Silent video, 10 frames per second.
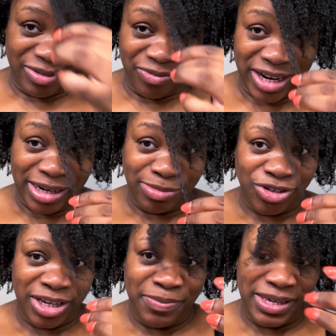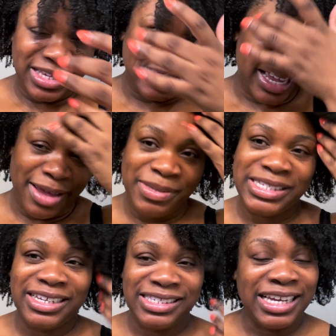random stringy piece, like I'll be
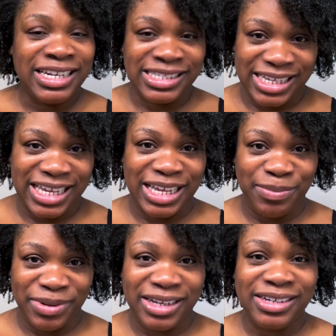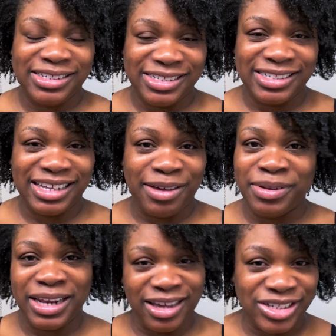saying it's a cut, but
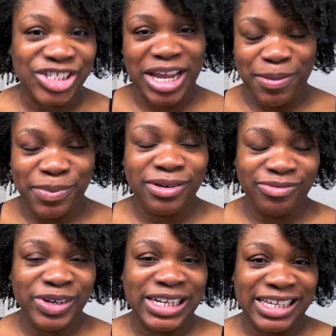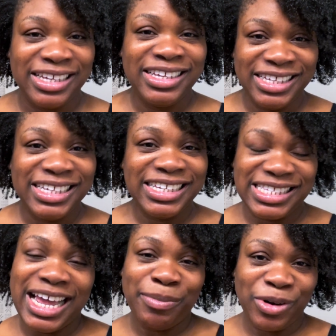like a shape, but really it's
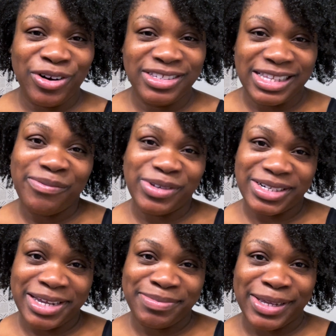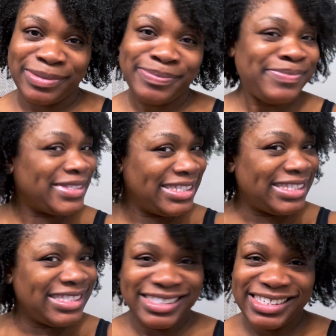time, girl. It's time for a shape. So
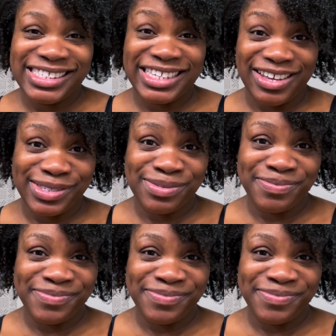see y'all soon.